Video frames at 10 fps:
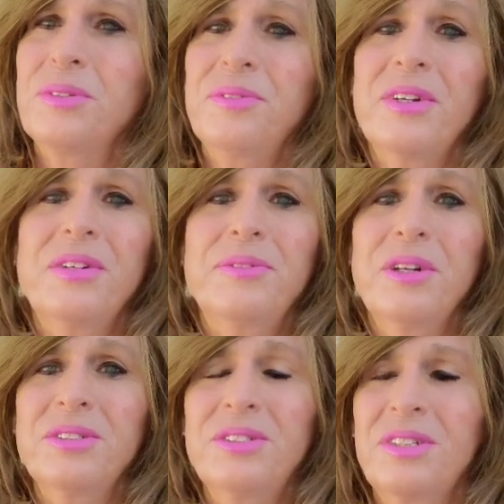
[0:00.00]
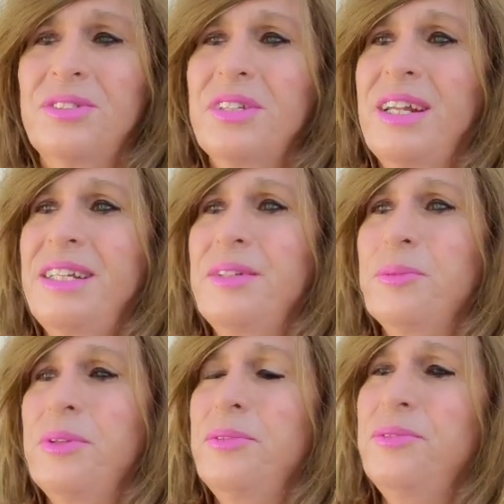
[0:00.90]
in a very rustic setting
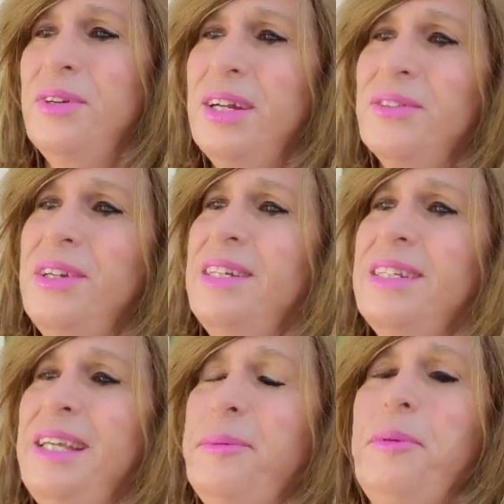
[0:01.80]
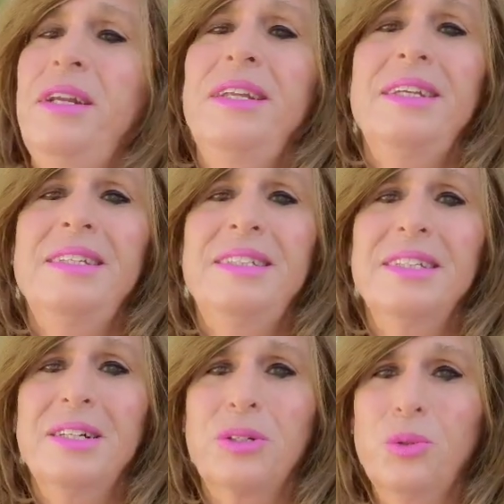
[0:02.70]
with very limited
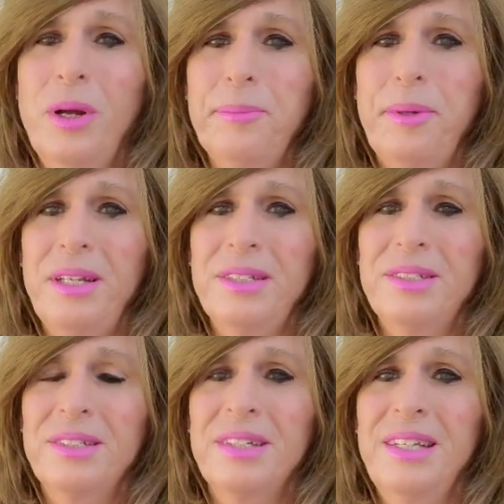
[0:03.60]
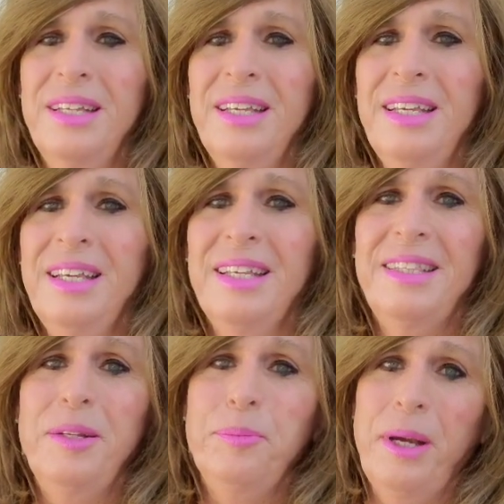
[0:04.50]
equipment
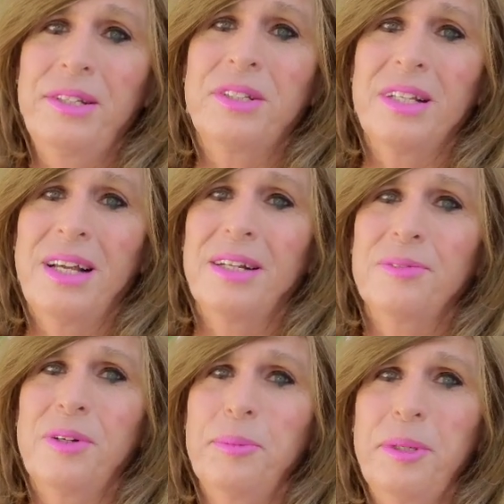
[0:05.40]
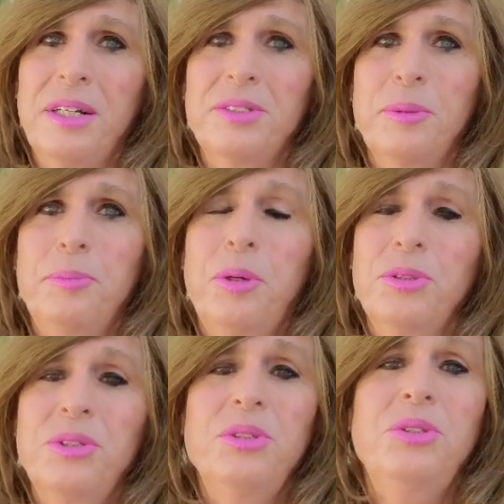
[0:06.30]
that makes it a lot of fun because it
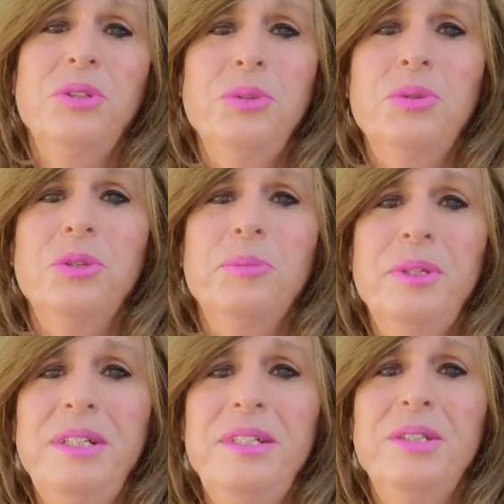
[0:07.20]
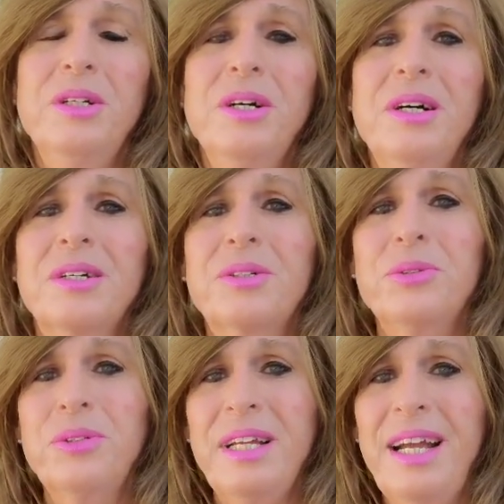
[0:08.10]
pushes you to be uh,
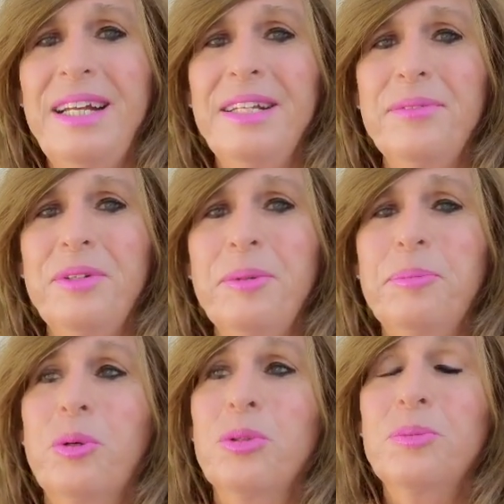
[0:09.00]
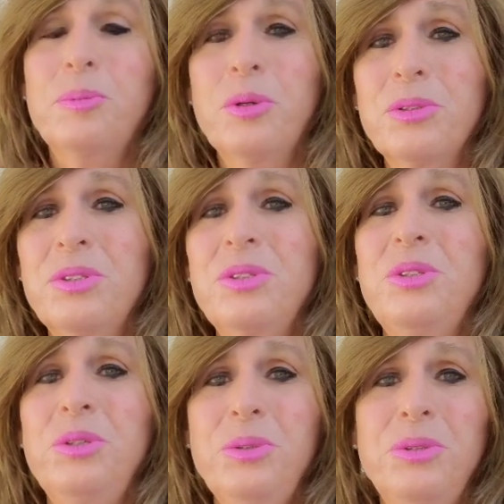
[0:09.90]
creative and it pushes
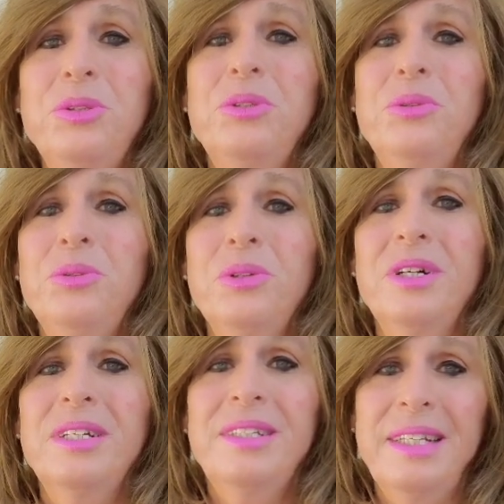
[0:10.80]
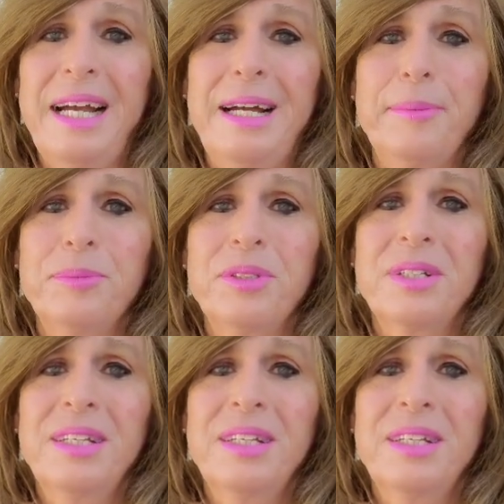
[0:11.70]
you to adapt.